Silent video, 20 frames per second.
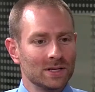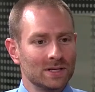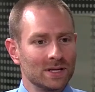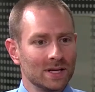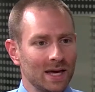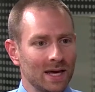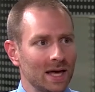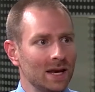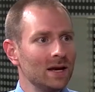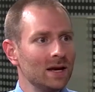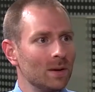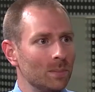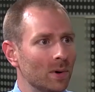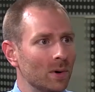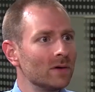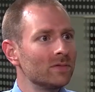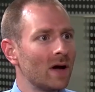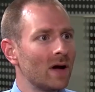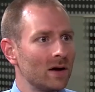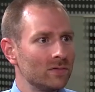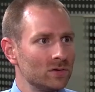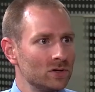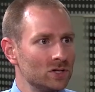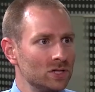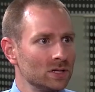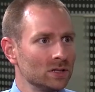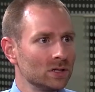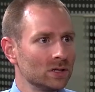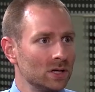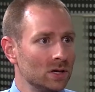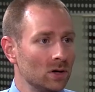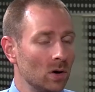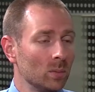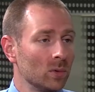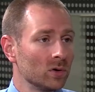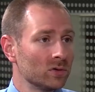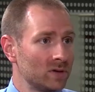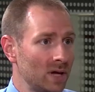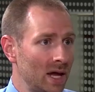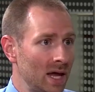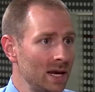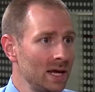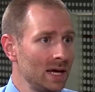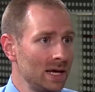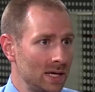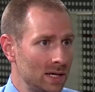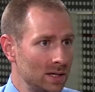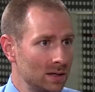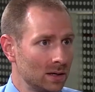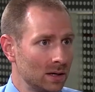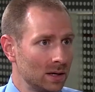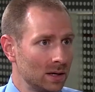to get an above average yield in almost any